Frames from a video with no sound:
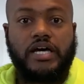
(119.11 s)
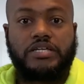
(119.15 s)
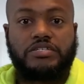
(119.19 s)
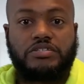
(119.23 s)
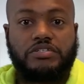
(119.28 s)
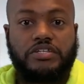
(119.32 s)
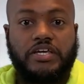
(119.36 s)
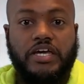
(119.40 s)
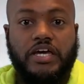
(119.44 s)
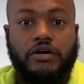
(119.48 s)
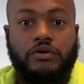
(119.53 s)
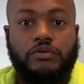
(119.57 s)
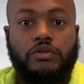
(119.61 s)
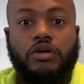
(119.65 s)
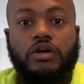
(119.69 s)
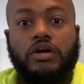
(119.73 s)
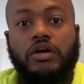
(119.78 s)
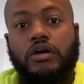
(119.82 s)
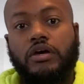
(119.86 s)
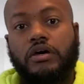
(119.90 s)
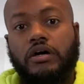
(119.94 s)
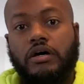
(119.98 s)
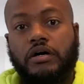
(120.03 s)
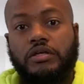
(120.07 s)
down,
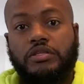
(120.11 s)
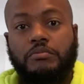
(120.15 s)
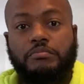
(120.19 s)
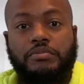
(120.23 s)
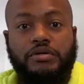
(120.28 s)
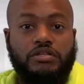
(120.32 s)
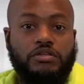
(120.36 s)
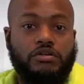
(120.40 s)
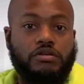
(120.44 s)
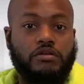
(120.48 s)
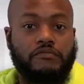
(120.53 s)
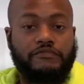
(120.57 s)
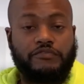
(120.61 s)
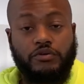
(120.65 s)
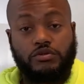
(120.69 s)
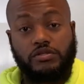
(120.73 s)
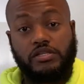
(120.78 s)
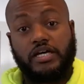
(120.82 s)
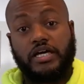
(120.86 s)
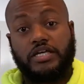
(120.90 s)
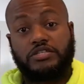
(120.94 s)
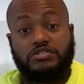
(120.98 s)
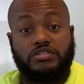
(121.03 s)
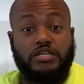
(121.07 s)
depending on the
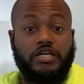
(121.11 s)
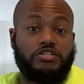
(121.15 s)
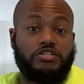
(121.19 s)
fertilizer that